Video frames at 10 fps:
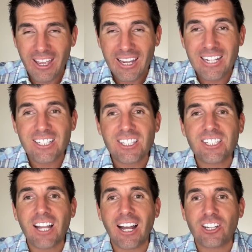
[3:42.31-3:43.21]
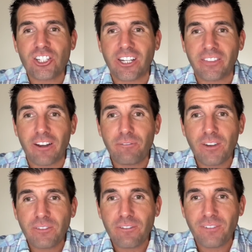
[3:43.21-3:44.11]
it's astonishing that
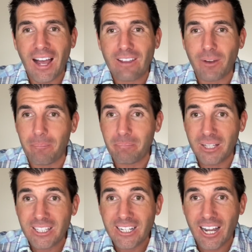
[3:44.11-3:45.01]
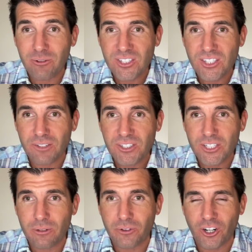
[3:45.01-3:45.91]
55 million ounces of
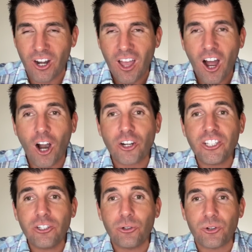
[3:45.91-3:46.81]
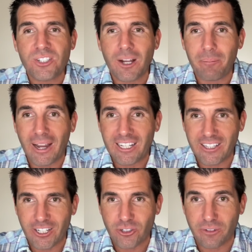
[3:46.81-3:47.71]
silver are used by
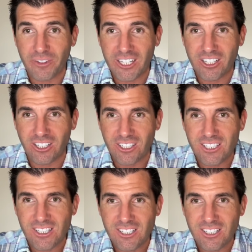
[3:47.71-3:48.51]
electric vehicles.